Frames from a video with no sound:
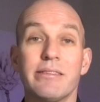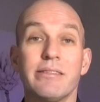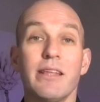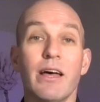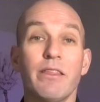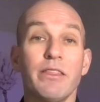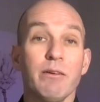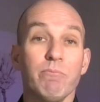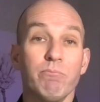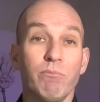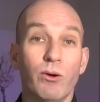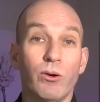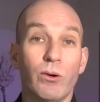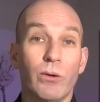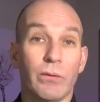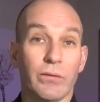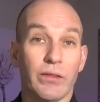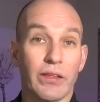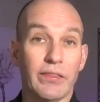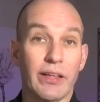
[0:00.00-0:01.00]
nothing
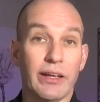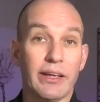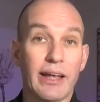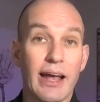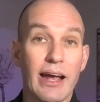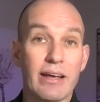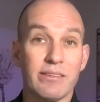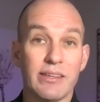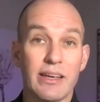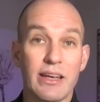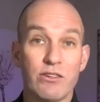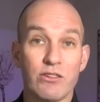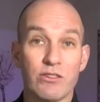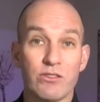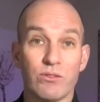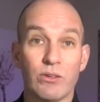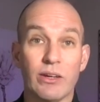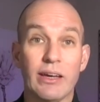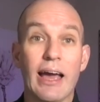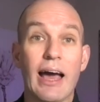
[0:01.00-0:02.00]
more than the gas
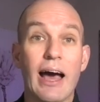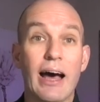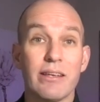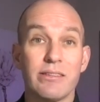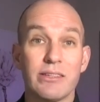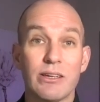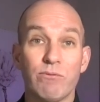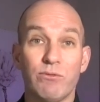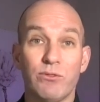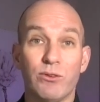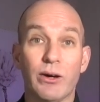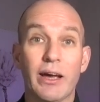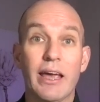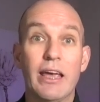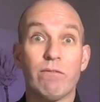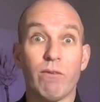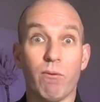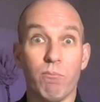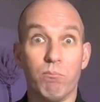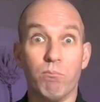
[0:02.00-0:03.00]
industry asking for
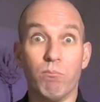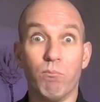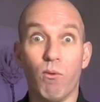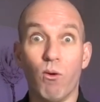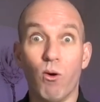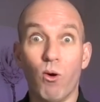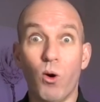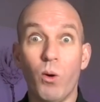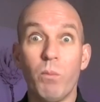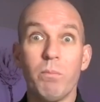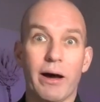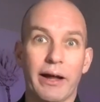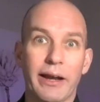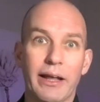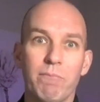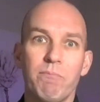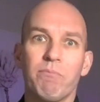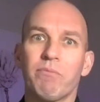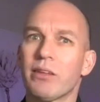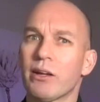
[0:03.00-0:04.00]
even more
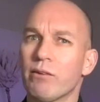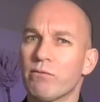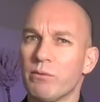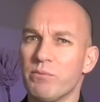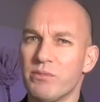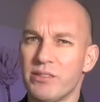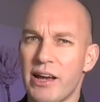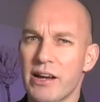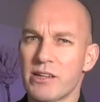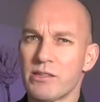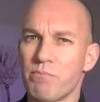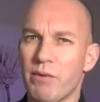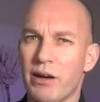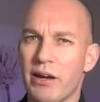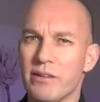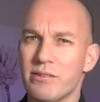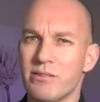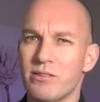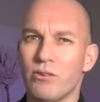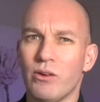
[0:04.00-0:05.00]
money from
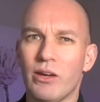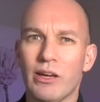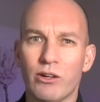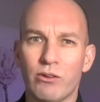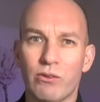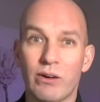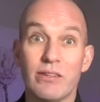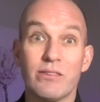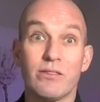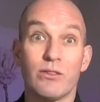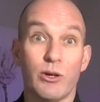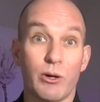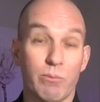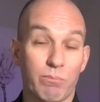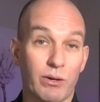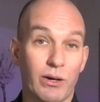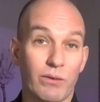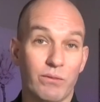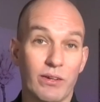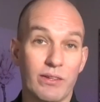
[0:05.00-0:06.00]
taxpayers to increase their
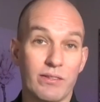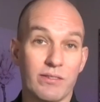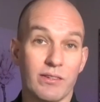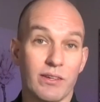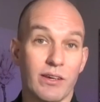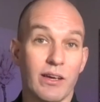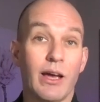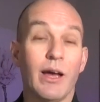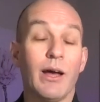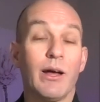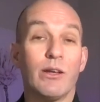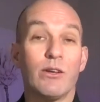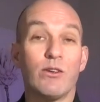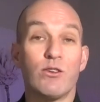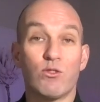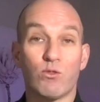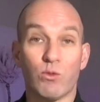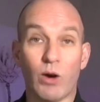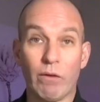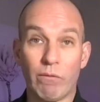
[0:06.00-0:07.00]
profits,
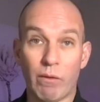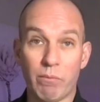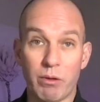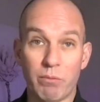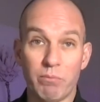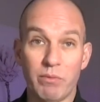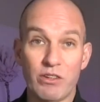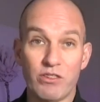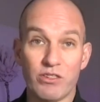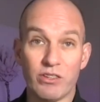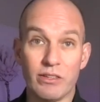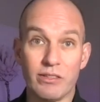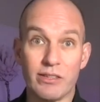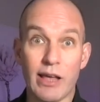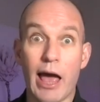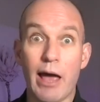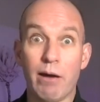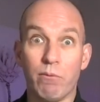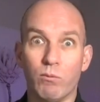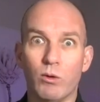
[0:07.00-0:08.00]
drive up emissions,
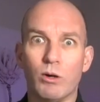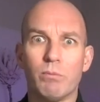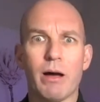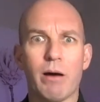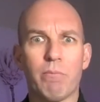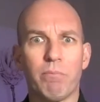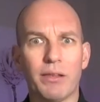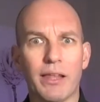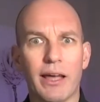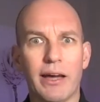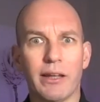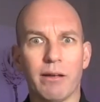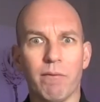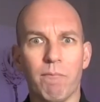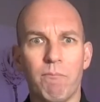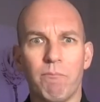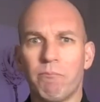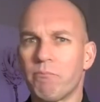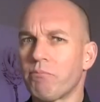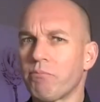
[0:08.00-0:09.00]
and warm our planet.
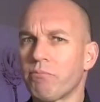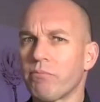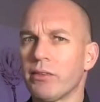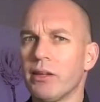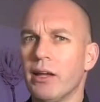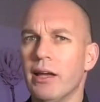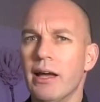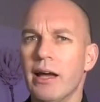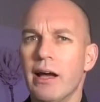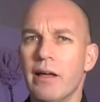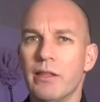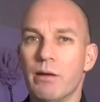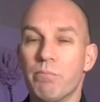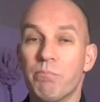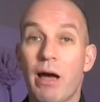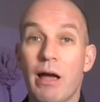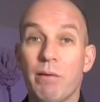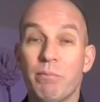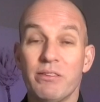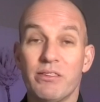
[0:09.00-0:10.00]
The
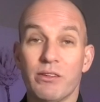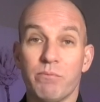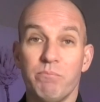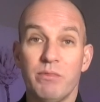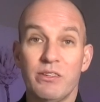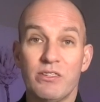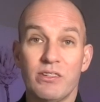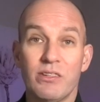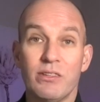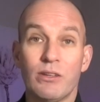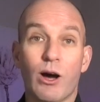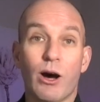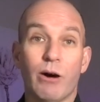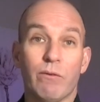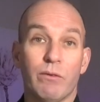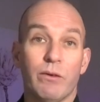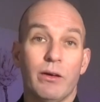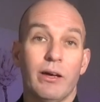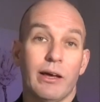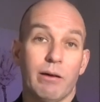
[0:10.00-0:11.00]
paper's admission
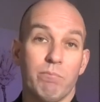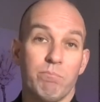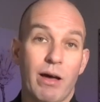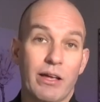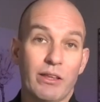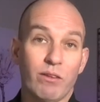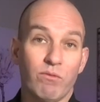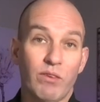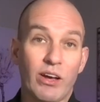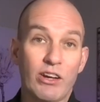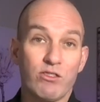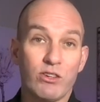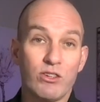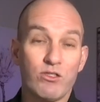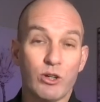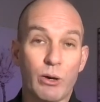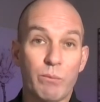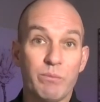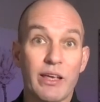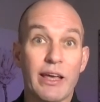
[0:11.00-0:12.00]
of manufacturing
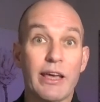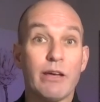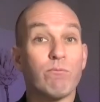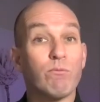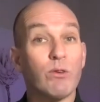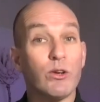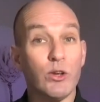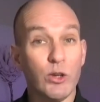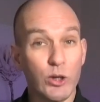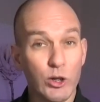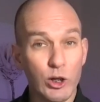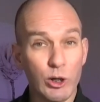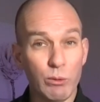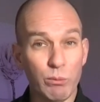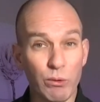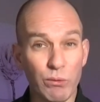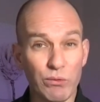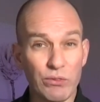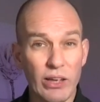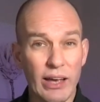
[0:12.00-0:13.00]
jobs in
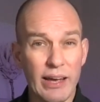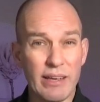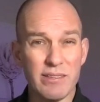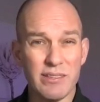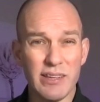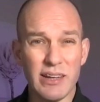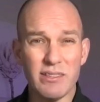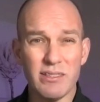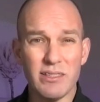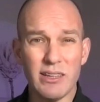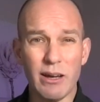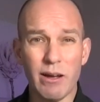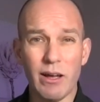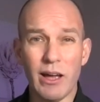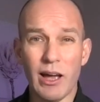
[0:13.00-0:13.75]
renewables, a sector,